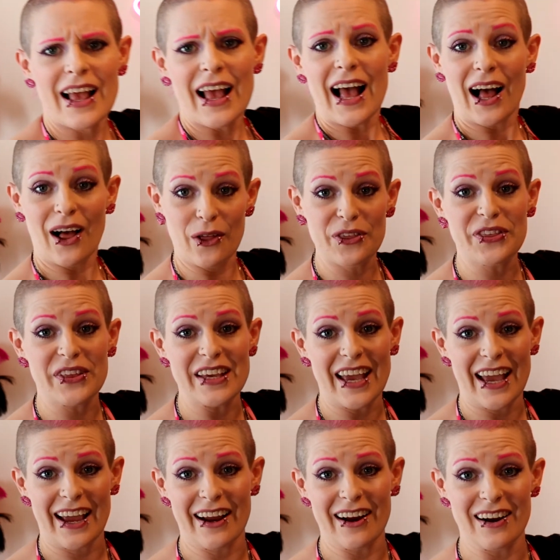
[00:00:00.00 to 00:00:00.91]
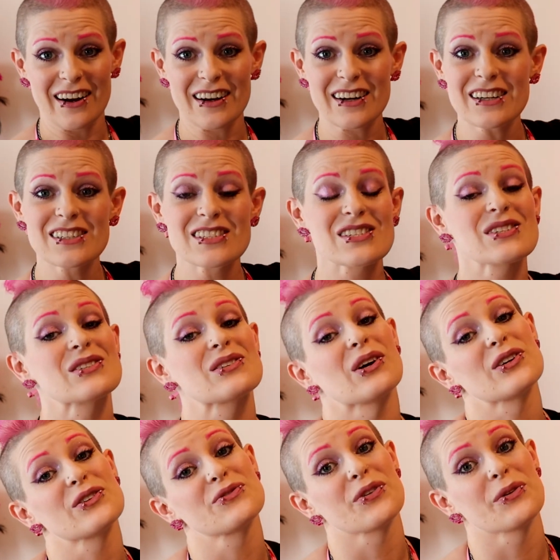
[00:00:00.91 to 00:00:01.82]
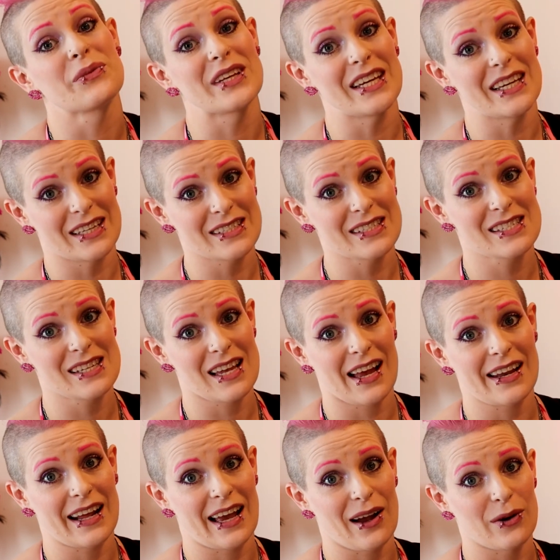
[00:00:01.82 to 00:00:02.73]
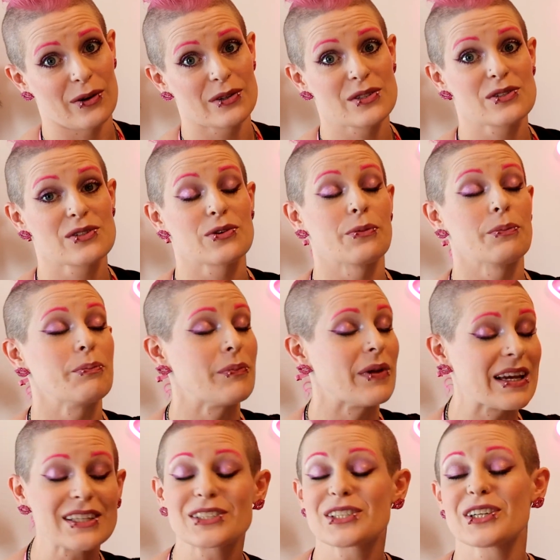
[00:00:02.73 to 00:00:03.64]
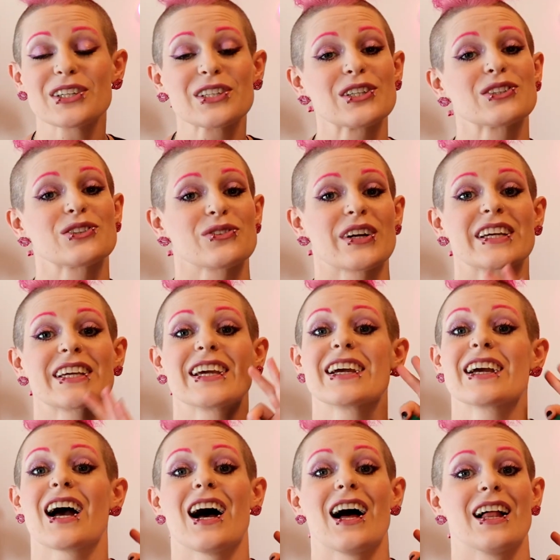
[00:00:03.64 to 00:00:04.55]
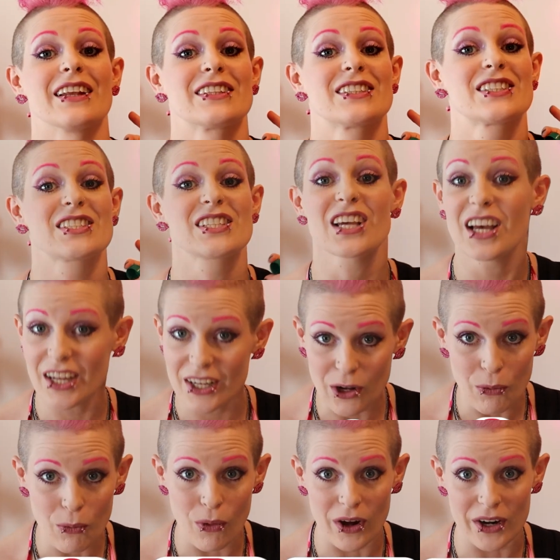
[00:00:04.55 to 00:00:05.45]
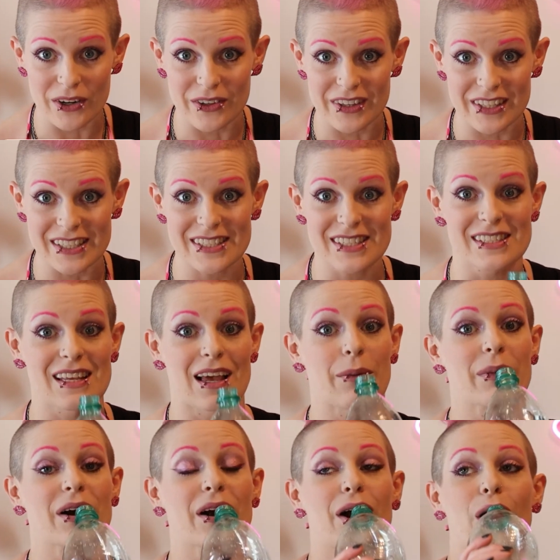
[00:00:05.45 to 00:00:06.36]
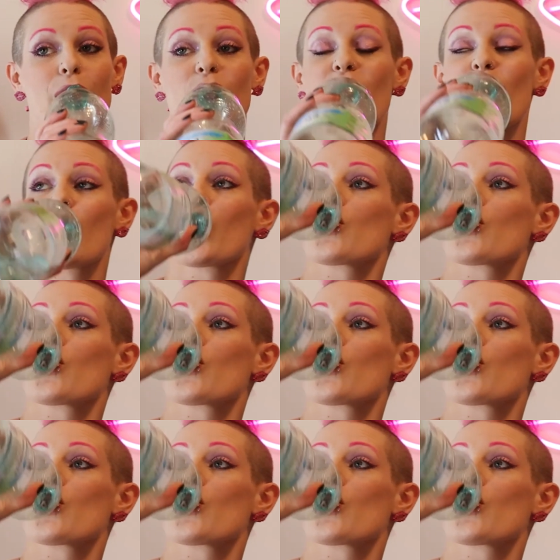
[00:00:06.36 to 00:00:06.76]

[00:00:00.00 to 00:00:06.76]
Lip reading: Healthy hair starts from the inside out. So make sure you're drinking a ton of water this summer.